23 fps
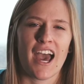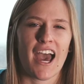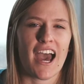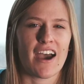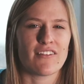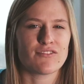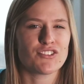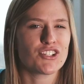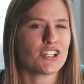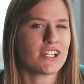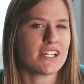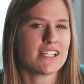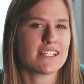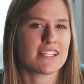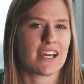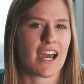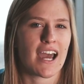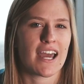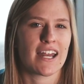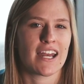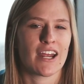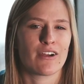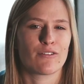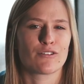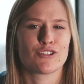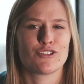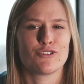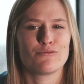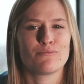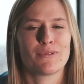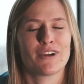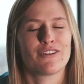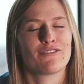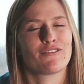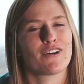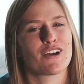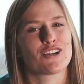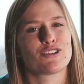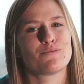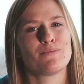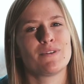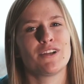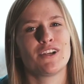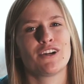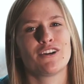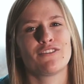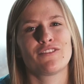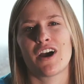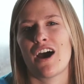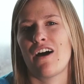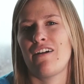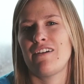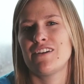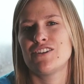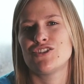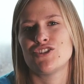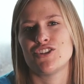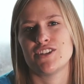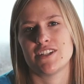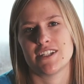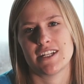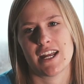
After he died, I resumed my freshman year of college in